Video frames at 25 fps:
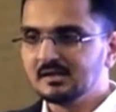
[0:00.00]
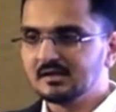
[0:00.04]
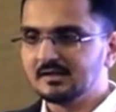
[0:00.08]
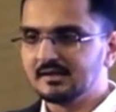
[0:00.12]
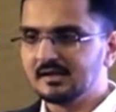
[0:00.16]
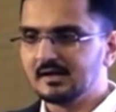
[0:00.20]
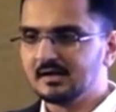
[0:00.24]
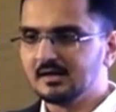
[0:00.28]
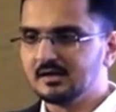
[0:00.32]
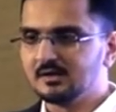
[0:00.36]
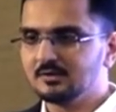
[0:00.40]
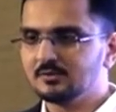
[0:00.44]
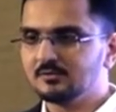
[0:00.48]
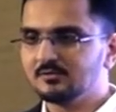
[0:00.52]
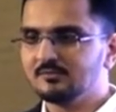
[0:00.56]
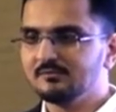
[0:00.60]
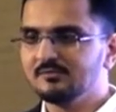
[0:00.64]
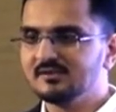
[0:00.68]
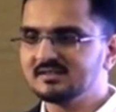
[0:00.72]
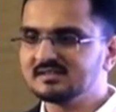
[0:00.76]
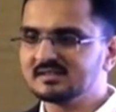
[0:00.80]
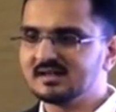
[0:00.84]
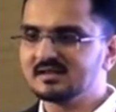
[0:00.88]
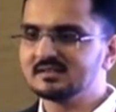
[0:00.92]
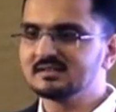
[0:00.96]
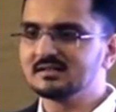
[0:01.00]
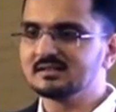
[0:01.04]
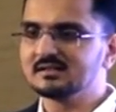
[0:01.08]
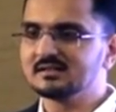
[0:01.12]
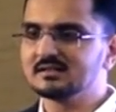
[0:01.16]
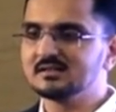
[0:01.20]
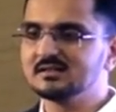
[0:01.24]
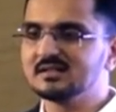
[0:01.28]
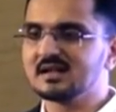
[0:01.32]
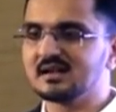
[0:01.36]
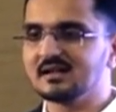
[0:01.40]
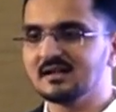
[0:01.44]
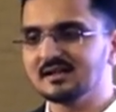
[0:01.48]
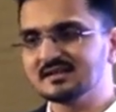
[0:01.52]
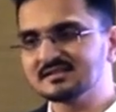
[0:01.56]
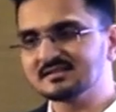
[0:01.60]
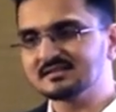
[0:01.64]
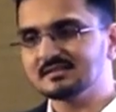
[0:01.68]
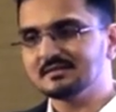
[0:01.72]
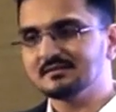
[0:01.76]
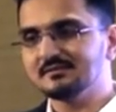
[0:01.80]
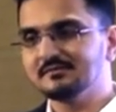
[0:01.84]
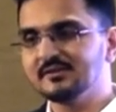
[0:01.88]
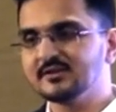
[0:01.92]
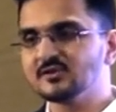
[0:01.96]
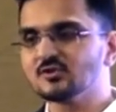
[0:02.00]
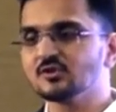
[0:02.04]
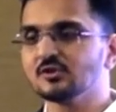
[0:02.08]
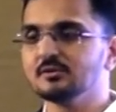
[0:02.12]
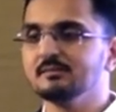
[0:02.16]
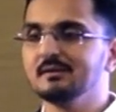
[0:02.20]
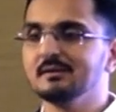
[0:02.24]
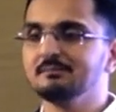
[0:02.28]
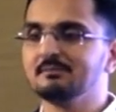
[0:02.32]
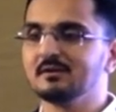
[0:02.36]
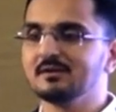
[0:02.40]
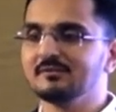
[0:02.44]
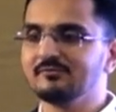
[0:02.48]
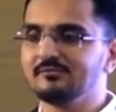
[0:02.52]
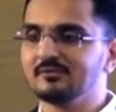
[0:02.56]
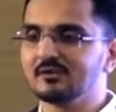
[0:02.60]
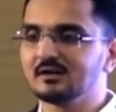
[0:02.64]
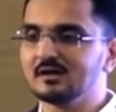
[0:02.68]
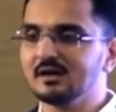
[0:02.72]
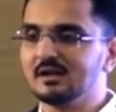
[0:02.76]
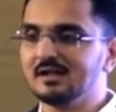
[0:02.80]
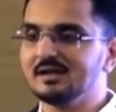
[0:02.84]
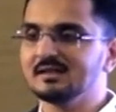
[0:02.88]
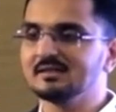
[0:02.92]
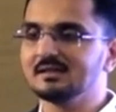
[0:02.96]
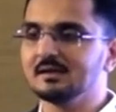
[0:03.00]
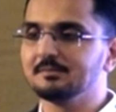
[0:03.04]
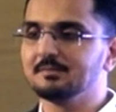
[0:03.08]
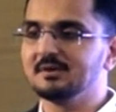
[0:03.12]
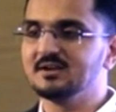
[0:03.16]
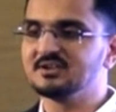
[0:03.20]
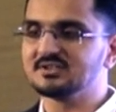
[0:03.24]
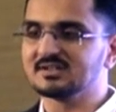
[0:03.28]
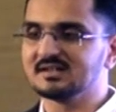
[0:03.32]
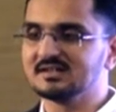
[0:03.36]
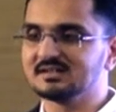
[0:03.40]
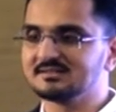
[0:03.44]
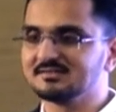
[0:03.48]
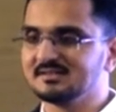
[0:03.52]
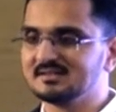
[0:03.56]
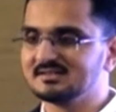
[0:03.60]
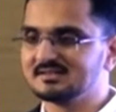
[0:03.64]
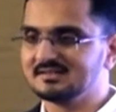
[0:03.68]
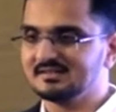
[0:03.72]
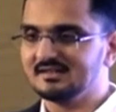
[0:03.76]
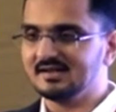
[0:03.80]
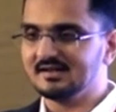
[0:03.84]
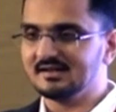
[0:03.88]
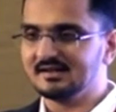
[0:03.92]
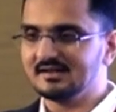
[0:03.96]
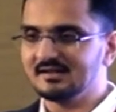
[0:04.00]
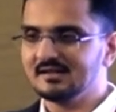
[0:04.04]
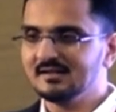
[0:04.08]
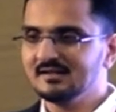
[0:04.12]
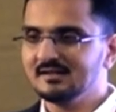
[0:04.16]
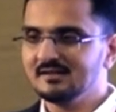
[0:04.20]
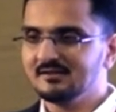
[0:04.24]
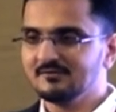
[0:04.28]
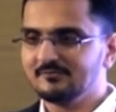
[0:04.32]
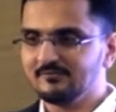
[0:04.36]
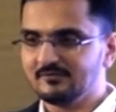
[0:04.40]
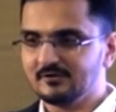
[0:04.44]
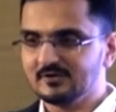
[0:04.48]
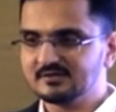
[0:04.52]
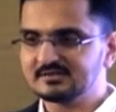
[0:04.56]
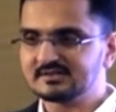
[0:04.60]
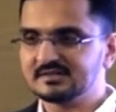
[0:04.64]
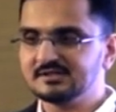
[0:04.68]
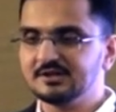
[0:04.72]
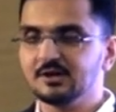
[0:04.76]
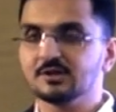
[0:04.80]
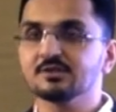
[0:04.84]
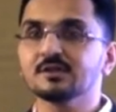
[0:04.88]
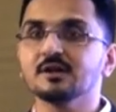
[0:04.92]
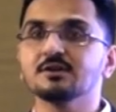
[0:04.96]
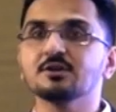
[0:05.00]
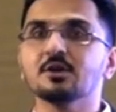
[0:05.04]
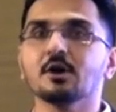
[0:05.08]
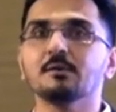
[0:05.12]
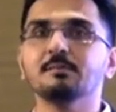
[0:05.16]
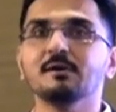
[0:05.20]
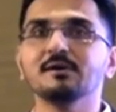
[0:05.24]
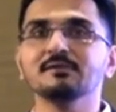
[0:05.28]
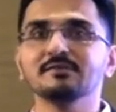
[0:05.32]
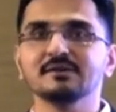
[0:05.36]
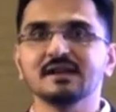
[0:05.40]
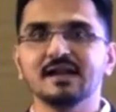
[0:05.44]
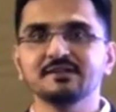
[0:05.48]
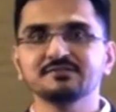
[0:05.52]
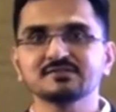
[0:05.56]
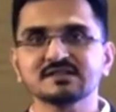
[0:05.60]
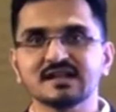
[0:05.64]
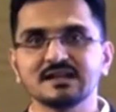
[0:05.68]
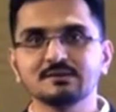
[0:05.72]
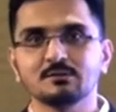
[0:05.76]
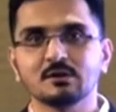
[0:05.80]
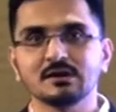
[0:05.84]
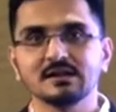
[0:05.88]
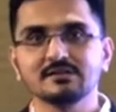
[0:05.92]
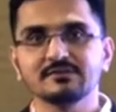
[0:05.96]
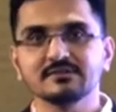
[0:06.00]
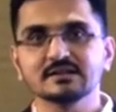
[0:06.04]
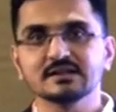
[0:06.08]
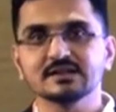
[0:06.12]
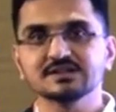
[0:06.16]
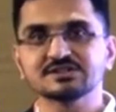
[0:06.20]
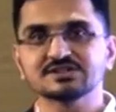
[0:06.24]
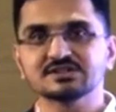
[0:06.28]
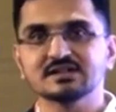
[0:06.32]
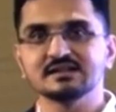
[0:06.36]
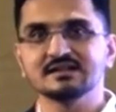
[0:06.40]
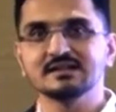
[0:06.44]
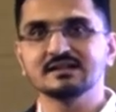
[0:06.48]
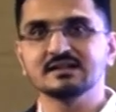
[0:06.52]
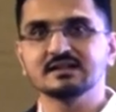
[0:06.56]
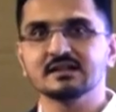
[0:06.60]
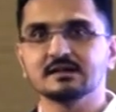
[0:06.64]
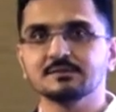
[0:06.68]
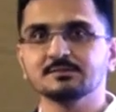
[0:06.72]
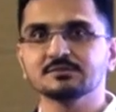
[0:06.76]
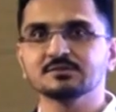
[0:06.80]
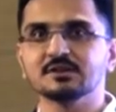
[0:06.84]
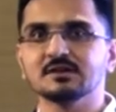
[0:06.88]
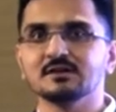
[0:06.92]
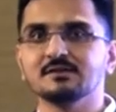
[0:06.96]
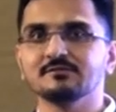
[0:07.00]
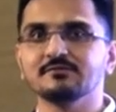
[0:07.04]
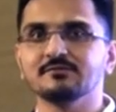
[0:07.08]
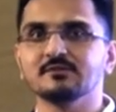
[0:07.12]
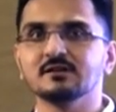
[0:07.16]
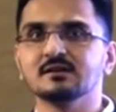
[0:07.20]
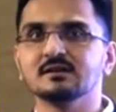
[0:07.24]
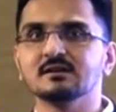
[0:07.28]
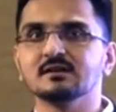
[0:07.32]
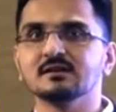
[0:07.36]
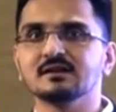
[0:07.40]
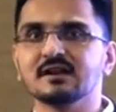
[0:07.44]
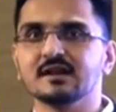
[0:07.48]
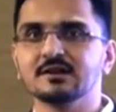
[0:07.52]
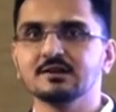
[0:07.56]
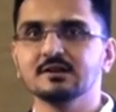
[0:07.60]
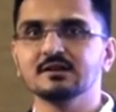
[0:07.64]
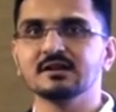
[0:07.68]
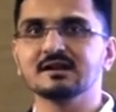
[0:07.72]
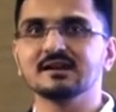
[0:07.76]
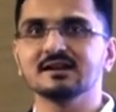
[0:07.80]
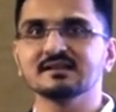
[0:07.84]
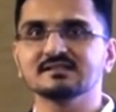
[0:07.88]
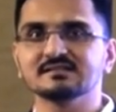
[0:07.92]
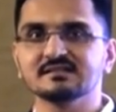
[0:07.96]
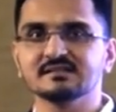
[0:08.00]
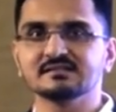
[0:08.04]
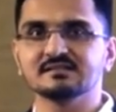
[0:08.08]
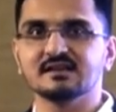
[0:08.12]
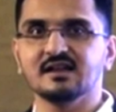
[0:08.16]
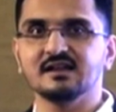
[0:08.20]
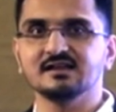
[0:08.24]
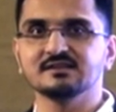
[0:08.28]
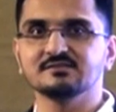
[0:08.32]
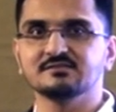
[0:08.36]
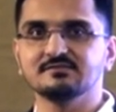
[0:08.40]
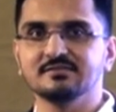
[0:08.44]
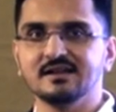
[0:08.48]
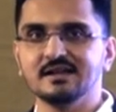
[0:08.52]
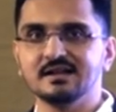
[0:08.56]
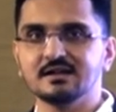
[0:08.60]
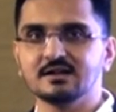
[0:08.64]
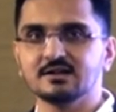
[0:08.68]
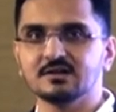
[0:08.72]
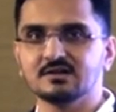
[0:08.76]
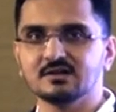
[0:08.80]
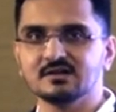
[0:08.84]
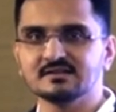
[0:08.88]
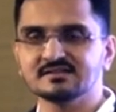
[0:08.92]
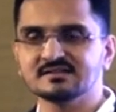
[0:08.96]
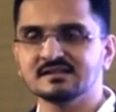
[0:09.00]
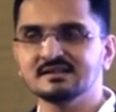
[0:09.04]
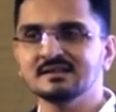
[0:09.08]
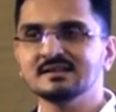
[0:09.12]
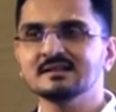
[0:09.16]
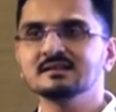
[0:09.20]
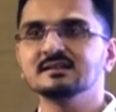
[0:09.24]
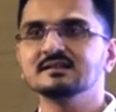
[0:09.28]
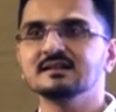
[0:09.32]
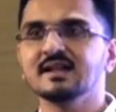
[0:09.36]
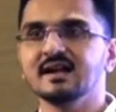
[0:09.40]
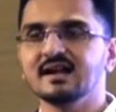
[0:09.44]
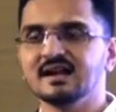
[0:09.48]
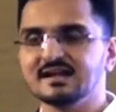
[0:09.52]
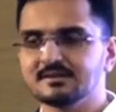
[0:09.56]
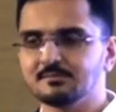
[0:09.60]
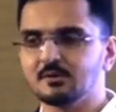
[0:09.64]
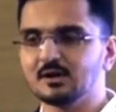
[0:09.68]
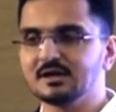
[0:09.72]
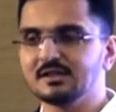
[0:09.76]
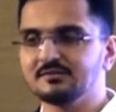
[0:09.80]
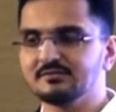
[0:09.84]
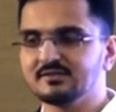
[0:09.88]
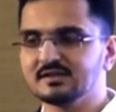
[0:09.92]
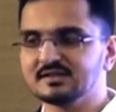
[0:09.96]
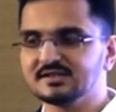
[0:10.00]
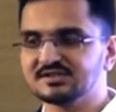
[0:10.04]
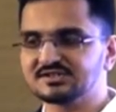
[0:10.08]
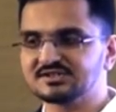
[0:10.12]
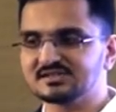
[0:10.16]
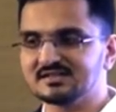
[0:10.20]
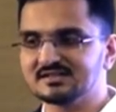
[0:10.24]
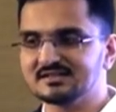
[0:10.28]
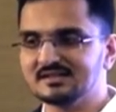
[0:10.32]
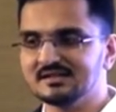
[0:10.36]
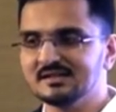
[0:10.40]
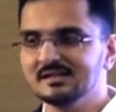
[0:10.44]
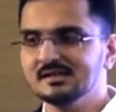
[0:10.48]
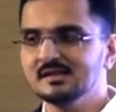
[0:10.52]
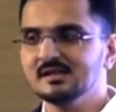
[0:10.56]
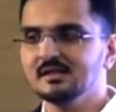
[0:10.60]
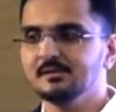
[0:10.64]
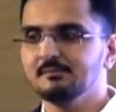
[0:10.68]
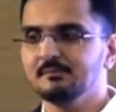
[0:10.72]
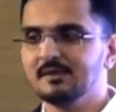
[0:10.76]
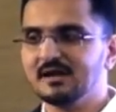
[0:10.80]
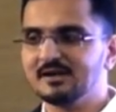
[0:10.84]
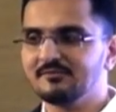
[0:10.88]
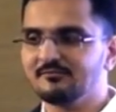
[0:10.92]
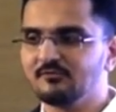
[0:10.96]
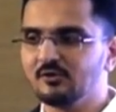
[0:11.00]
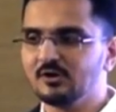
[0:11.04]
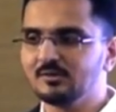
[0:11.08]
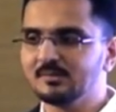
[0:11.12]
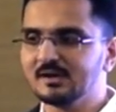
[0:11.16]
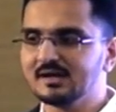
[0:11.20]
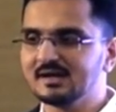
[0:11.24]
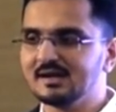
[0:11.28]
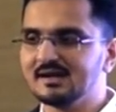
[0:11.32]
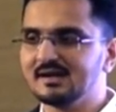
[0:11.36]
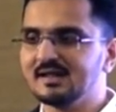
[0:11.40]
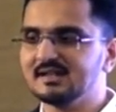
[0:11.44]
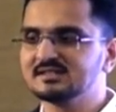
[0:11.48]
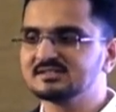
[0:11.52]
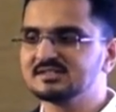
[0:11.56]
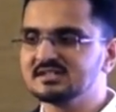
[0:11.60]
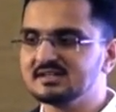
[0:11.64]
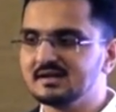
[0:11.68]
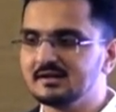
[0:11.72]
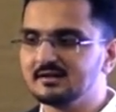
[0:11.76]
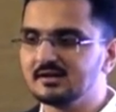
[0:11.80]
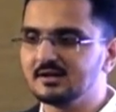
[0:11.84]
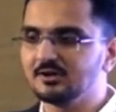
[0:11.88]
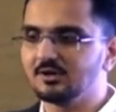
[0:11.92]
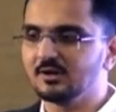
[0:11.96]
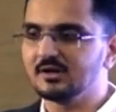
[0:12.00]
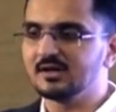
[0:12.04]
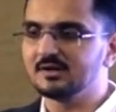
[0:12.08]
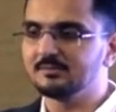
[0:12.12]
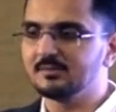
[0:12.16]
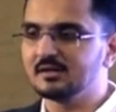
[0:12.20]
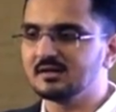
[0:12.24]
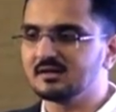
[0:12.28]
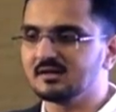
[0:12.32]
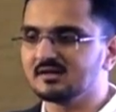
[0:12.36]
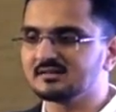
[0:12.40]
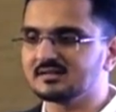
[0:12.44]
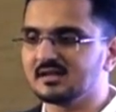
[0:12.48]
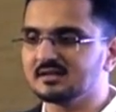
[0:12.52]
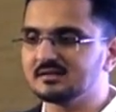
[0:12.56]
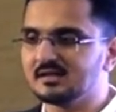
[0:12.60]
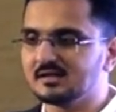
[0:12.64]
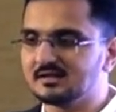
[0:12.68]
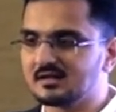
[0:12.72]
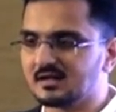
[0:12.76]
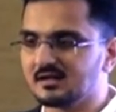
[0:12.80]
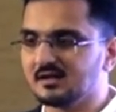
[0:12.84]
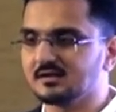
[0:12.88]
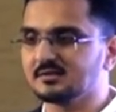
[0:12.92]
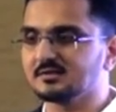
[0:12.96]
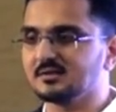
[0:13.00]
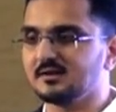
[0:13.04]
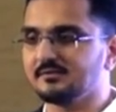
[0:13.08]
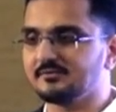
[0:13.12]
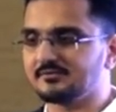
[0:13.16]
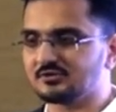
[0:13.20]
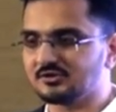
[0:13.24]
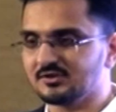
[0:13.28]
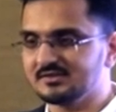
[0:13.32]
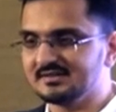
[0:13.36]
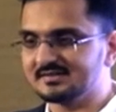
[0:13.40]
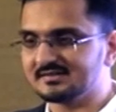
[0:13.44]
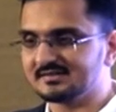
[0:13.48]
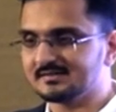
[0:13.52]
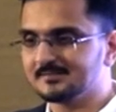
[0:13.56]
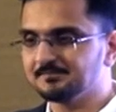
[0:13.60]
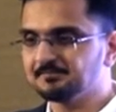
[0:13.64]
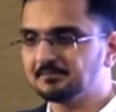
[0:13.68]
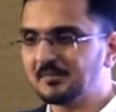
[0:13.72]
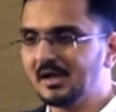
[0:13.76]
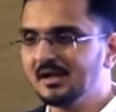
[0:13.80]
Now, which are the drugs which should be preferred in the patients with CKD? Firstly, on the top of lifestyle modification in terms of regular exercise, weight loss, diet modification, metformin and SGLT2 inhibitors are the drugs of choice.